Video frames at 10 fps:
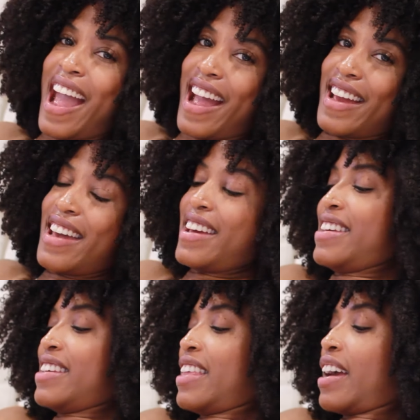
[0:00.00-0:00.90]

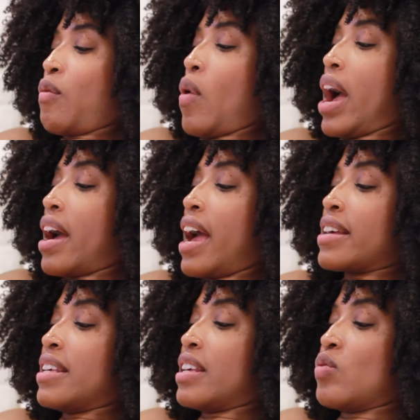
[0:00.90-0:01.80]
any like
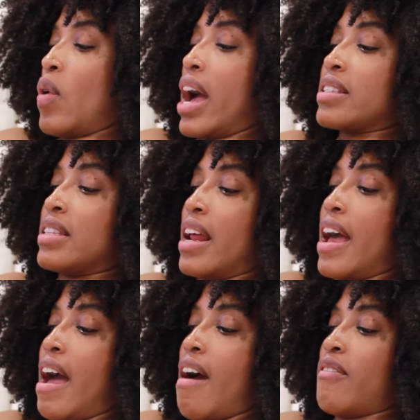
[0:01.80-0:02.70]
excess wax that I
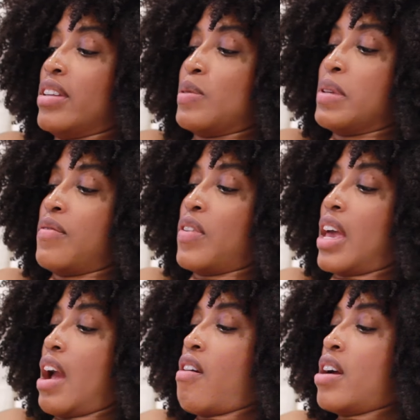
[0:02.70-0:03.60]
have in
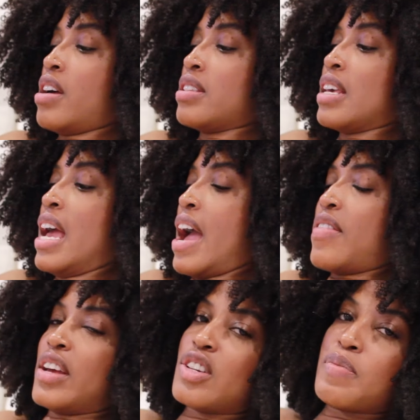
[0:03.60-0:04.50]
specific areas,
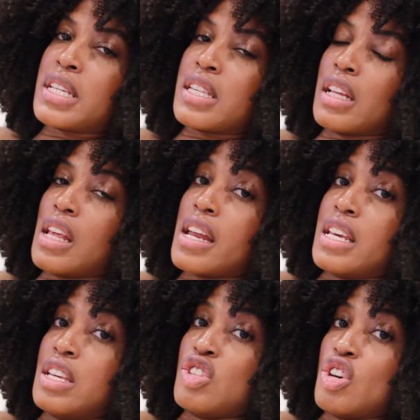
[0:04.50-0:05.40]
and that just makes it a
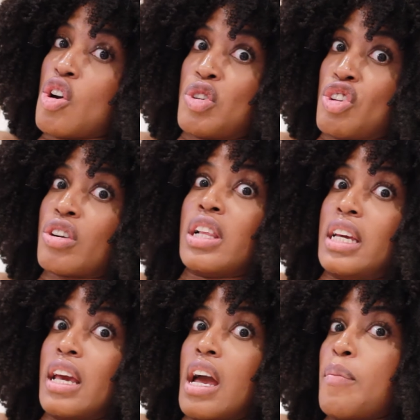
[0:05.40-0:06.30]
lot easier when you're
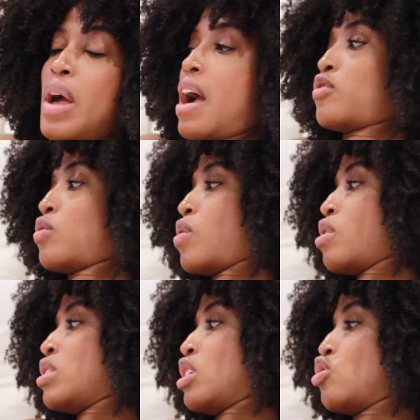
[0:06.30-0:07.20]
cleaning up
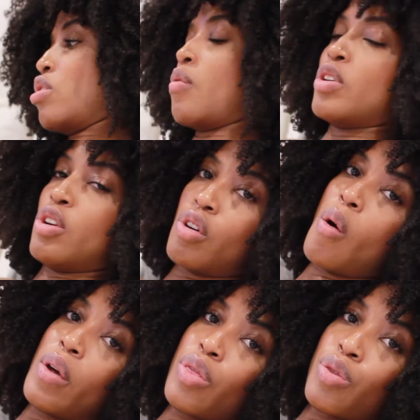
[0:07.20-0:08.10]
afterwards, and so that when you're
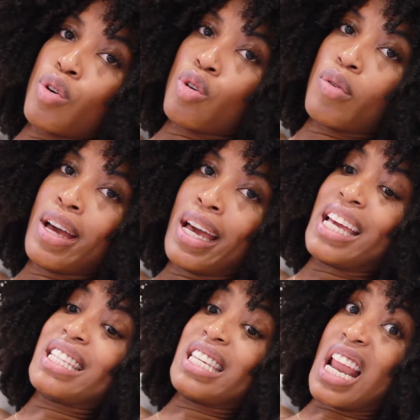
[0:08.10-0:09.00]
going through,
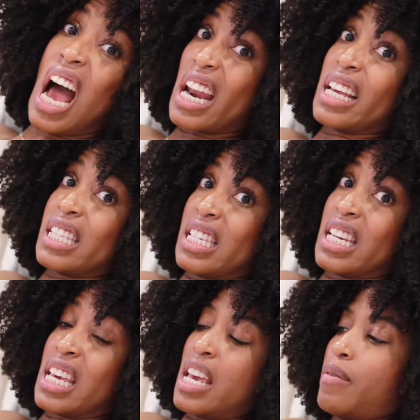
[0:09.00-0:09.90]
it's not as
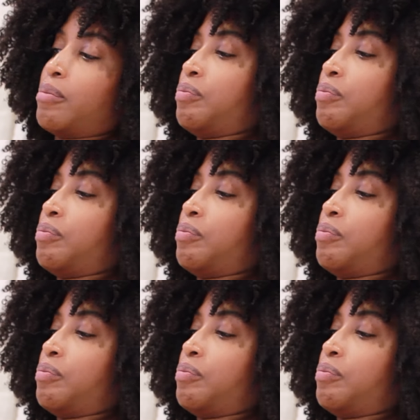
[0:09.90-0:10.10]
sticky.